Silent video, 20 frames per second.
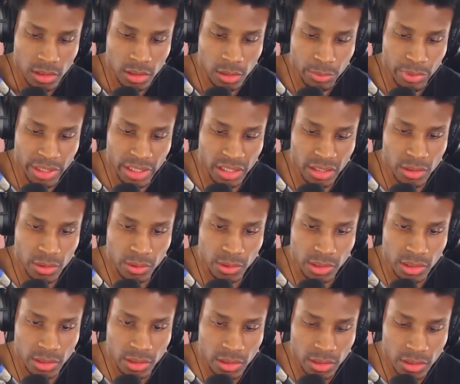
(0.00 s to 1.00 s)
Don't bring in
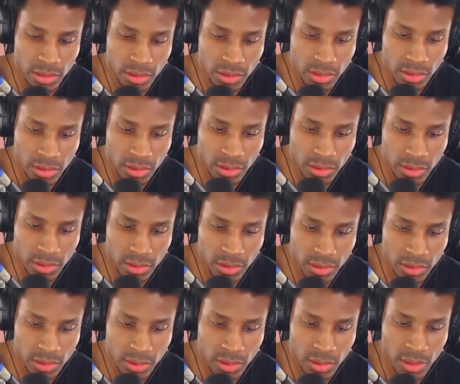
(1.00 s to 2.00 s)
cooler.
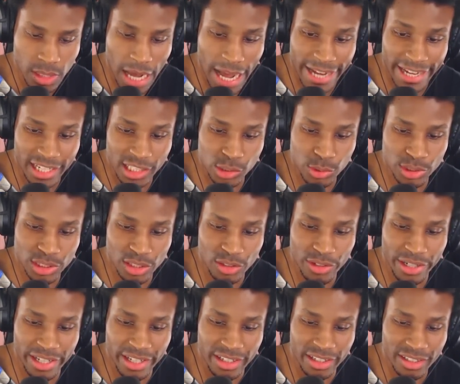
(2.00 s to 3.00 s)
I gotta switch
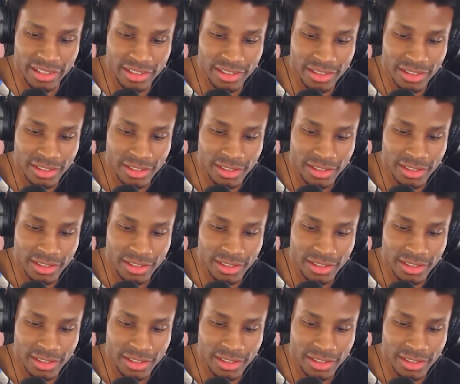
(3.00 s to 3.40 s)
out right here.